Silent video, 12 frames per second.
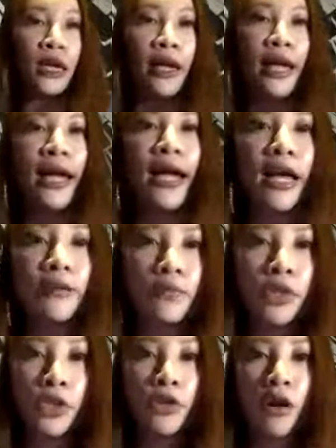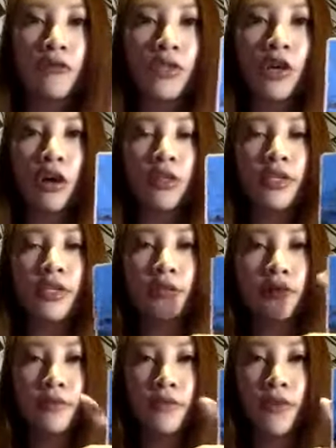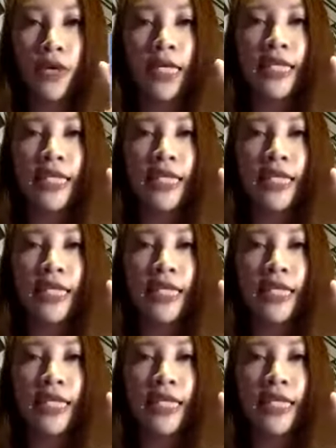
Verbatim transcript: Ah, two of swords. You can